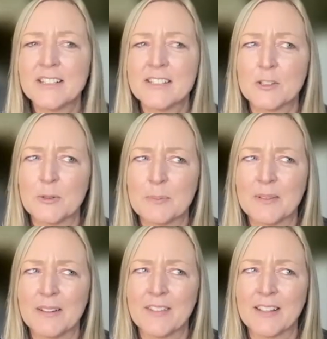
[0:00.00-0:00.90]
Zoom.
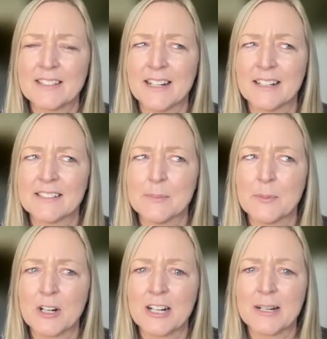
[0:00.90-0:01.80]
If that's an
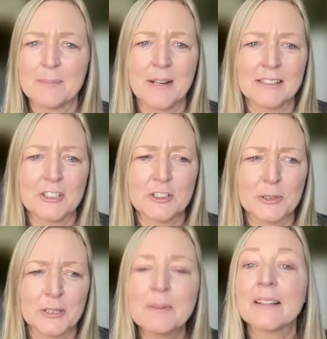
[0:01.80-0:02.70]
oxymoron, I'm not
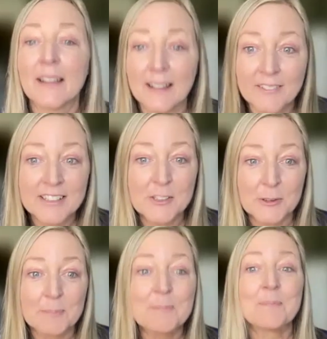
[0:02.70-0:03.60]
sure, but live on Zoom.